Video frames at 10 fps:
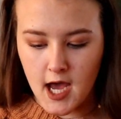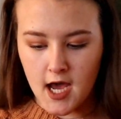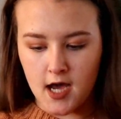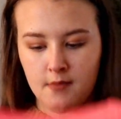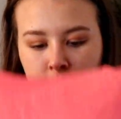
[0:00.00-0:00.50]

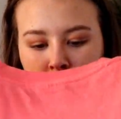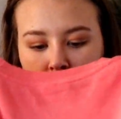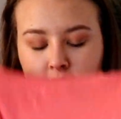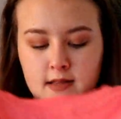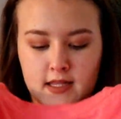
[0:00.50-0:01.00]
um,
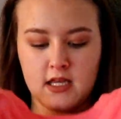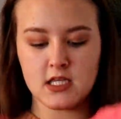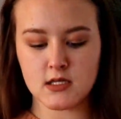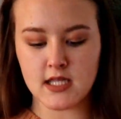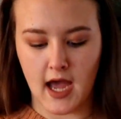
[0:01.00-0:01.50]

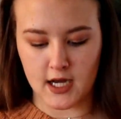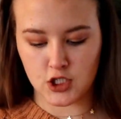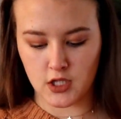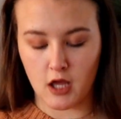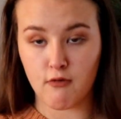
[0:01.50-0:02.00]
this is
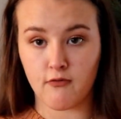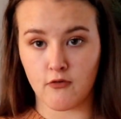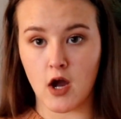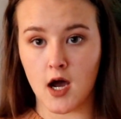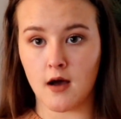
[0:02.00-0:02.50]
actually
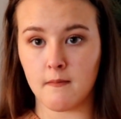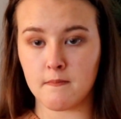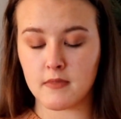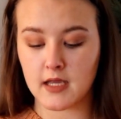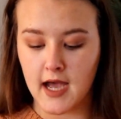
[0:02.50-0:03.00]

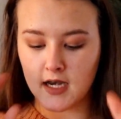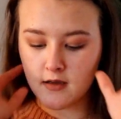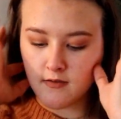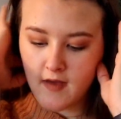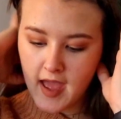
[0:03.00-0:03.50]
from kind of